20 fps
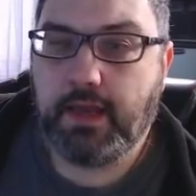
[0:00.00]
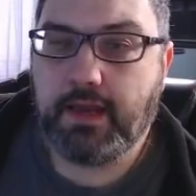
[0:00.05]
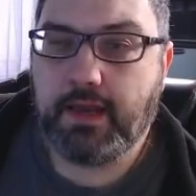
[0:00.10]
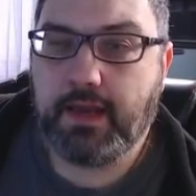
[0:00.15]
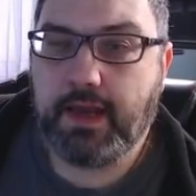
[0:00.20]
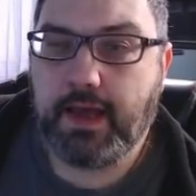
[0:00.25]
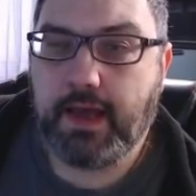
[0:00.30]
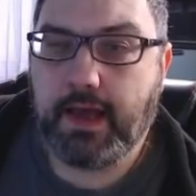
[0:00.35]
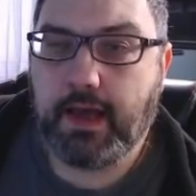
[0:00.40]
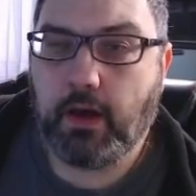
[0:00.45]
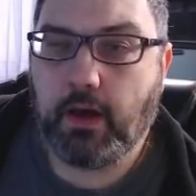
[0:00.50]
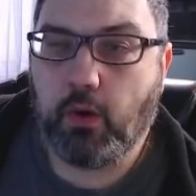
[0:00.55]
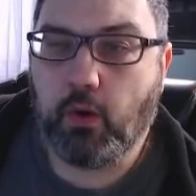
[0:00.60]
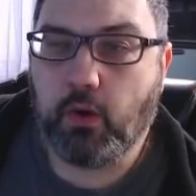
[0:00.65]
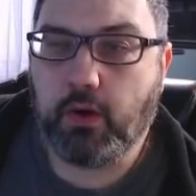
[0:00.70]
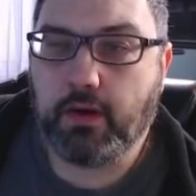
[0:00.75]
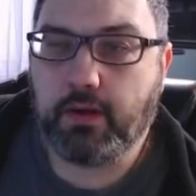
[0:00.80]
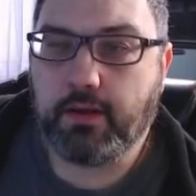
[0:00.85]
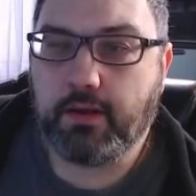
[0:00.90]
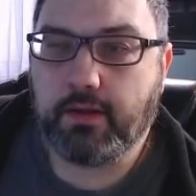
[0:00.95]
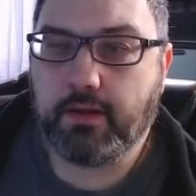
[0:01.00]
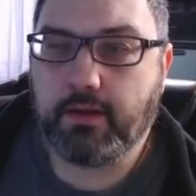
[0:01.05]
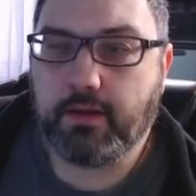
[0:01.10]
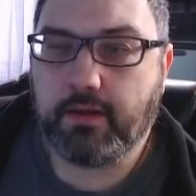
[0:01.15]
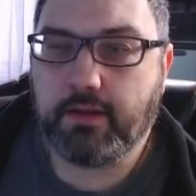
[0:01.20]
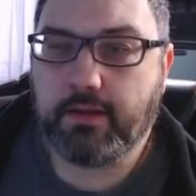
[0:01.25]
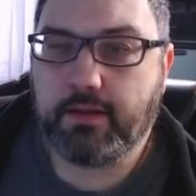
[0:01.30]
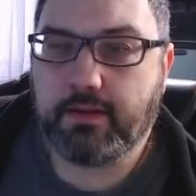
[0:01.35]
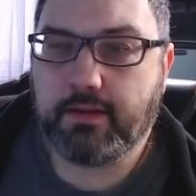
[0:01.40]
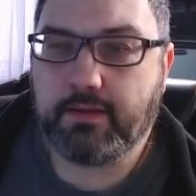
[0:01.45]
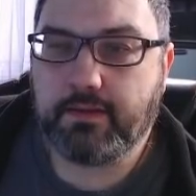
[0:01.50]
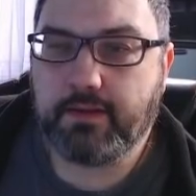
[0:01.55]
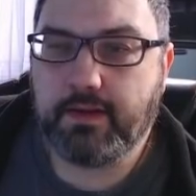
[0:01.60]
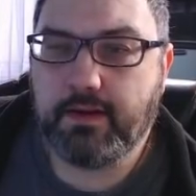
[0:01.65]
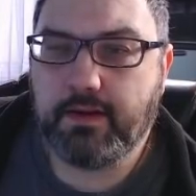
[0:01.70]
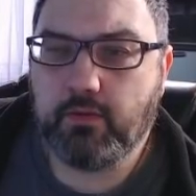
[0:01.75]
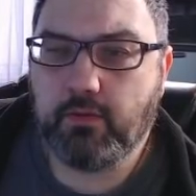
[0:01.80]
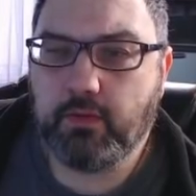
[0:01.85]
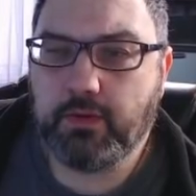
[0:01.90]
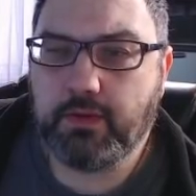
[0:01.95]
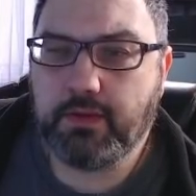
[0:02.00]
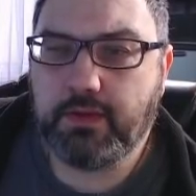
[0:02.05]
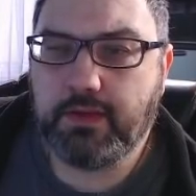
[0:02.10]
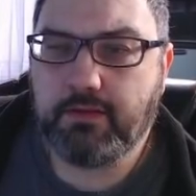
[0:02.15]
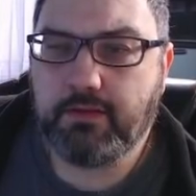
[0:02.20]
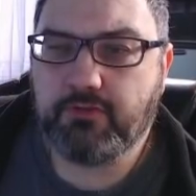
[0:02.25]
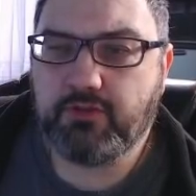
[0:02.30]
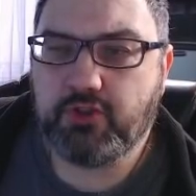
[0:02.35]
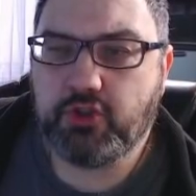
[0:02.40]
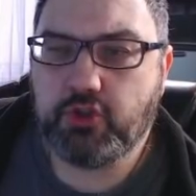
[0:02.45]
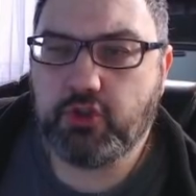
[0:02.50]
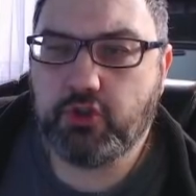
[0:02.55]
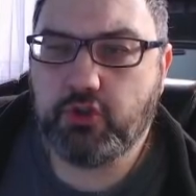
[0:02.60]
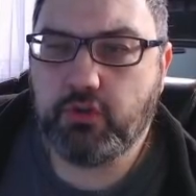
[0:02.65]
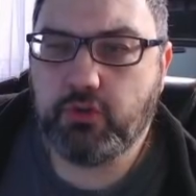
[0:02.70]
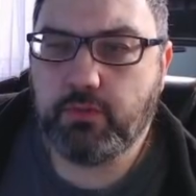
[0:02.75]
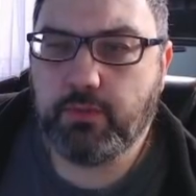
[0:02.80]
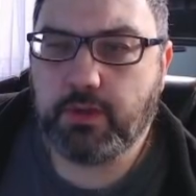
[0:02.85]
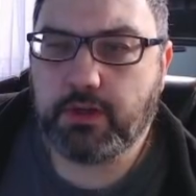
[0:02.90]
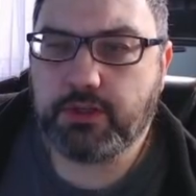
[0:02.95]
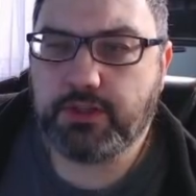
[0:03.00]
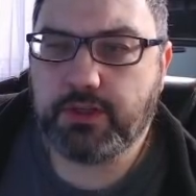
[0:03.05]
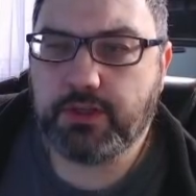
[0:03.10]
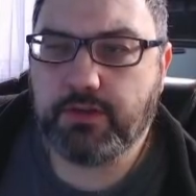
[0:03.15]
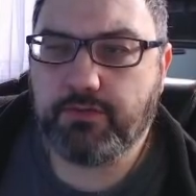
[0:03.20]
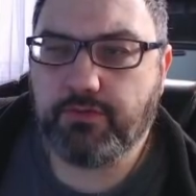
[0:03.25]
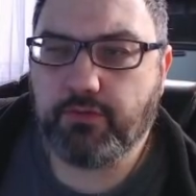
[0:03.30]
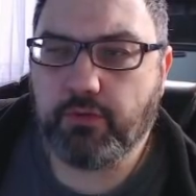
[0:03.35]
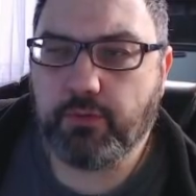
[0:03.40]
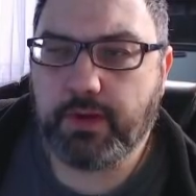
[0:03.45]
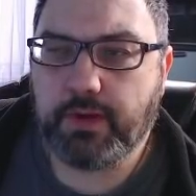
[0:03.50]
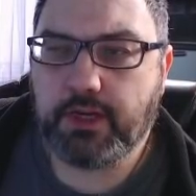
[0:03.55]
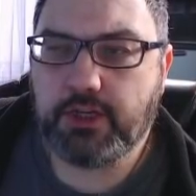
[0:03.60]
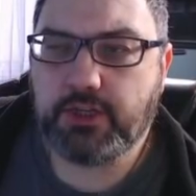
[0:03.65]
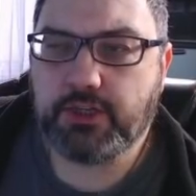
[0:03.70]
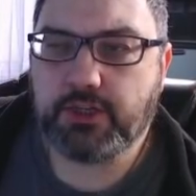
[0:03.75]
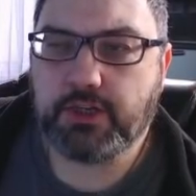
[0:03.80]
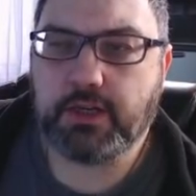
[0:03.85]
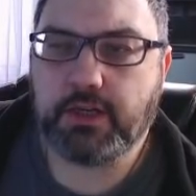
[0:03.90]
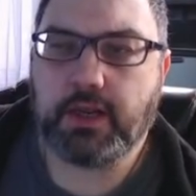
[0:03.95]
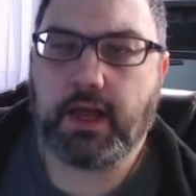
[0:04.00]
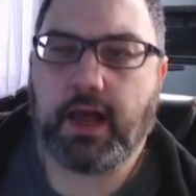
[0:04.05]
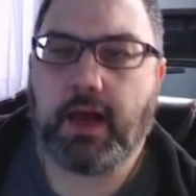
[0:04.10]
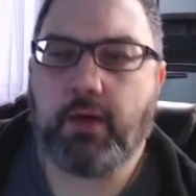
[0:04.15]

Now, they didn't really give too much information.